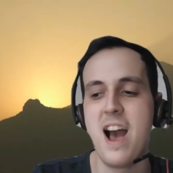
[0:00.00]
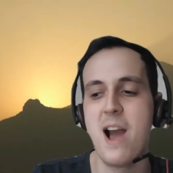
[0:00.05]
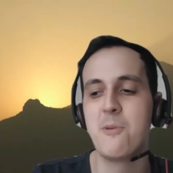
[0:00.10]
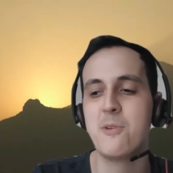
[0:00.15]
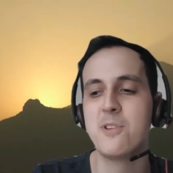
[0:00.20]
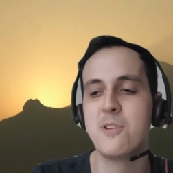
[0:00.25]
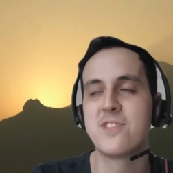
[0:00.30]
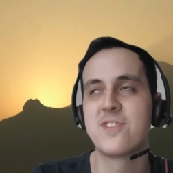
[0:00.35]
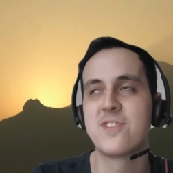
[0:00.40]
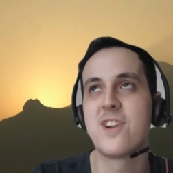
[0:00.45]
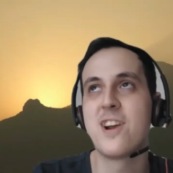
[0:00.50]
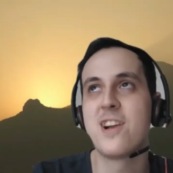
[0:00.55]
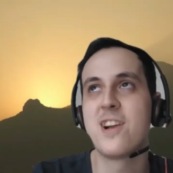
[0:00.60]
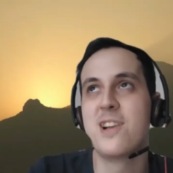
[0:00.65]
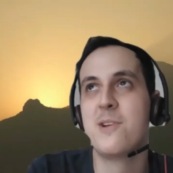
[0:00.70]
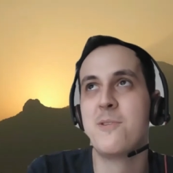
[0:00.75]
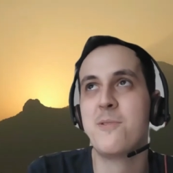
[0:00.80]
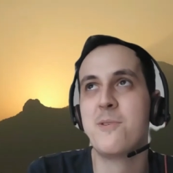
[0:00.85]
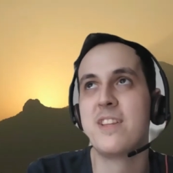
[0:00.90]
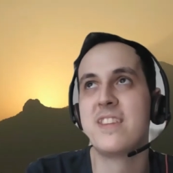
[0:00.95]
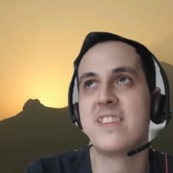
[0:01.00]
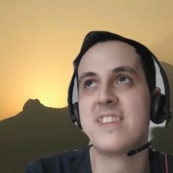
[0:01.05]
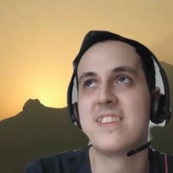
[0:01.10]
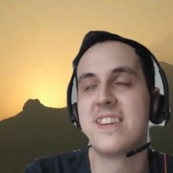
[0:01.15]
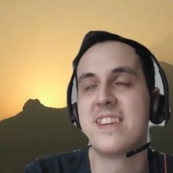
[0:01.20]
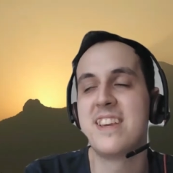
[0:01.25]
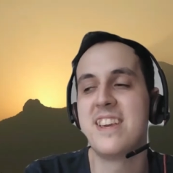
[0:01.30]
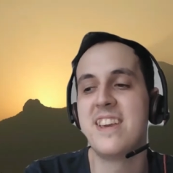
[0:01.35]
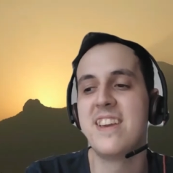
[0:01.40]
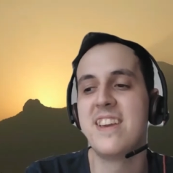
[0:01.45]
I was struggling with
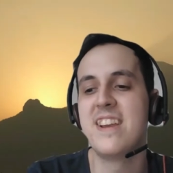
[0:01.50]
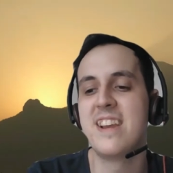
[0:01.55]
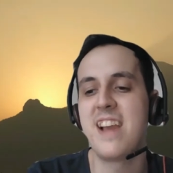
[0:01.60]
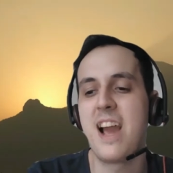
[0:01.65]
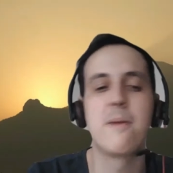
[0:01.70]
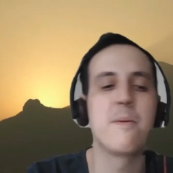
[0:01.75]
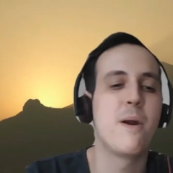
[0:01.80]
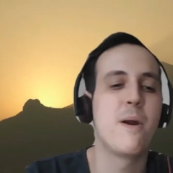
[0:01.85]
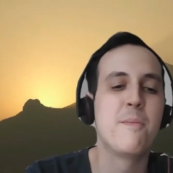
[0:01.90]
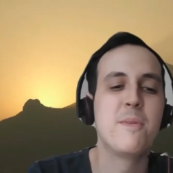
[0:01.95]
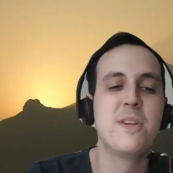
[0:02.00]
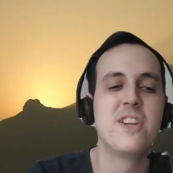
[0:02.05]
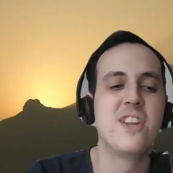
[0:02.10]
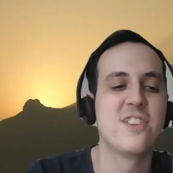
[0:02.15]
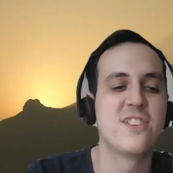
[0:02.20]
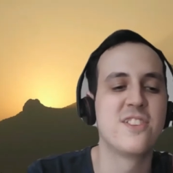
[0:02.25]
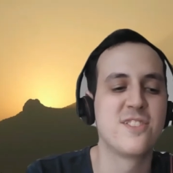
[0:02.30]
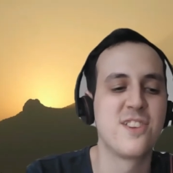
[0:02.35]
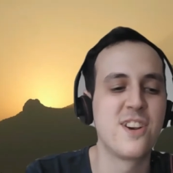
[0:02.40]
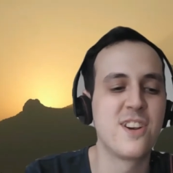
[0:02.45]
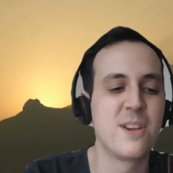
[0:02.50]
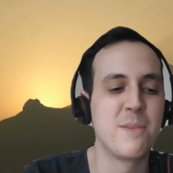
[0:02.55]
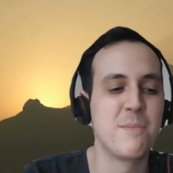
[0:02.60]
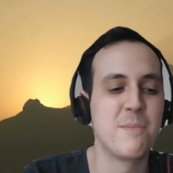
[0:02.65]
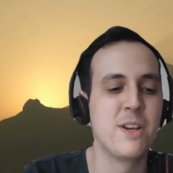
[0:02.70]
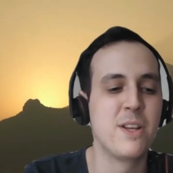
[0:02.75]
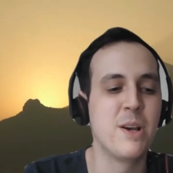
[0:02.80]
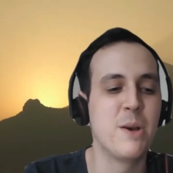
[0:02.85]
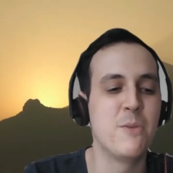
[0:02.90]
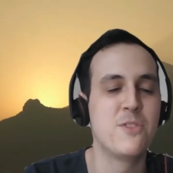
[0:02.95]
hearing. I mean, not struggling,
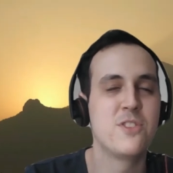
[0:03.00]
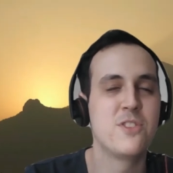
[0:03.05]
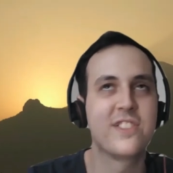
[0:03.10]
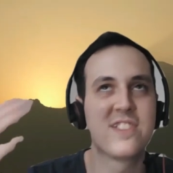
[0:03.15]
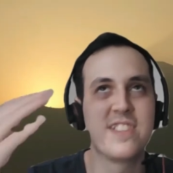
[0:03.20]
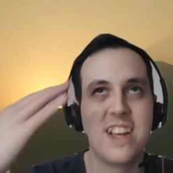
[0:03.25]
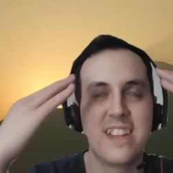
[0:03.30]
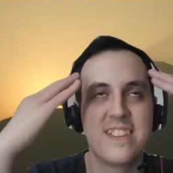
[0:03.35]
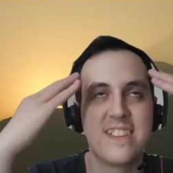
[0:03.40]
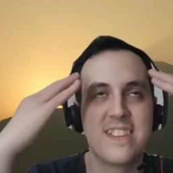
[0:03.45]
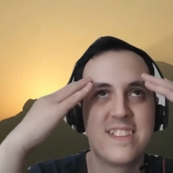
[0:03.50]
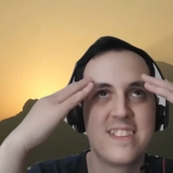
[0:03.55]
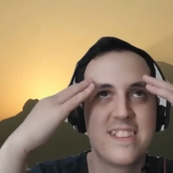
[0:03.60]
but I was just not,